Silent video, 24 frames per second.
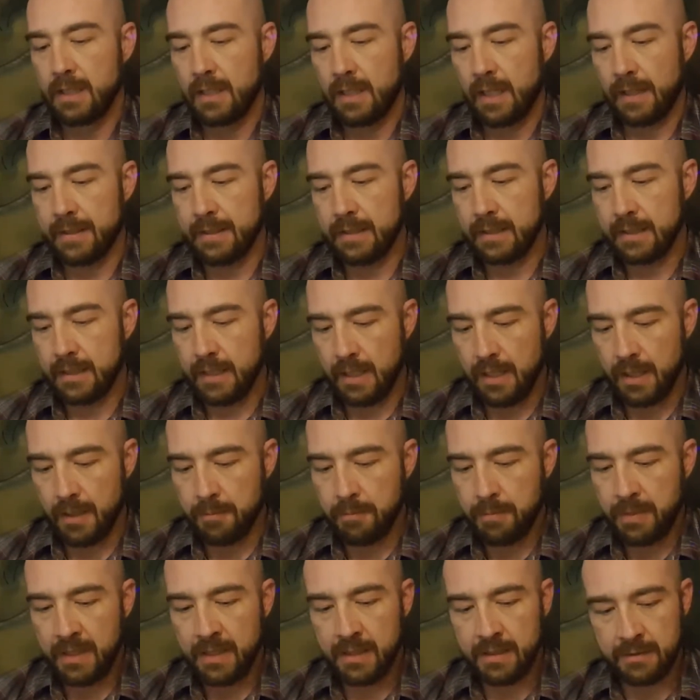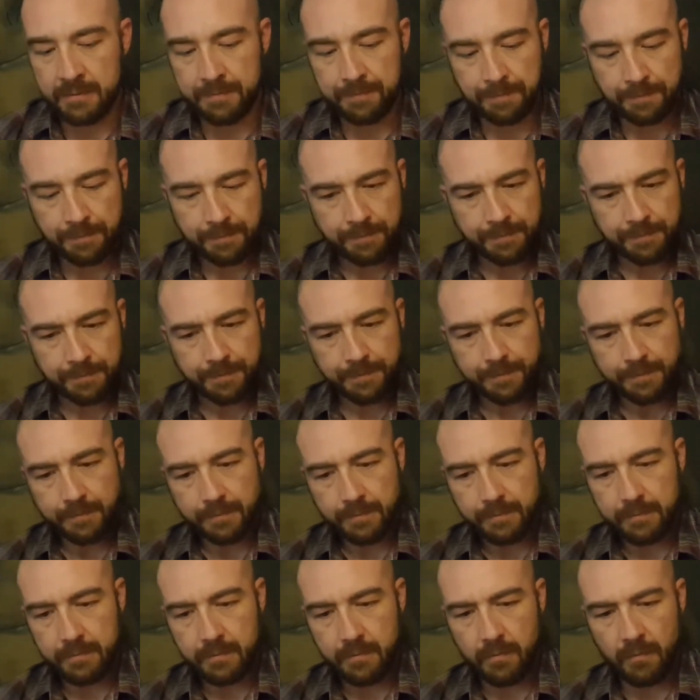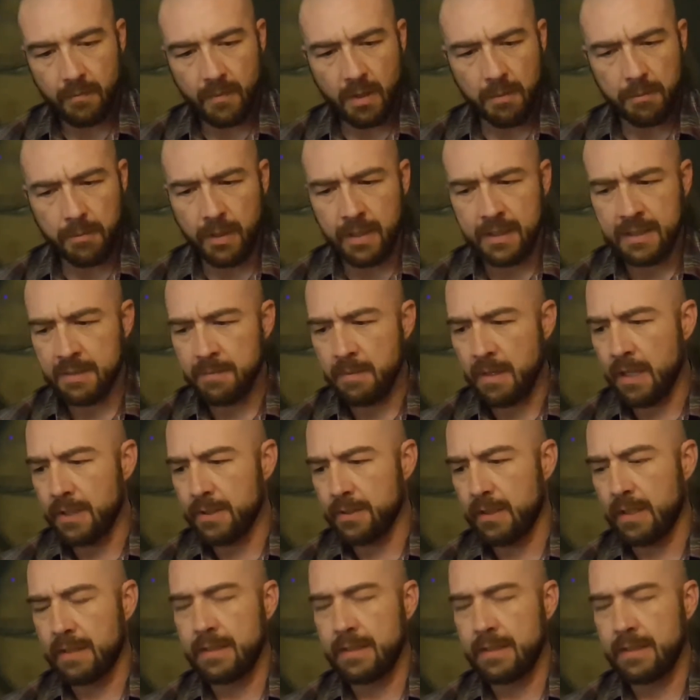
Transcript: I think Ben Brain Smasher, I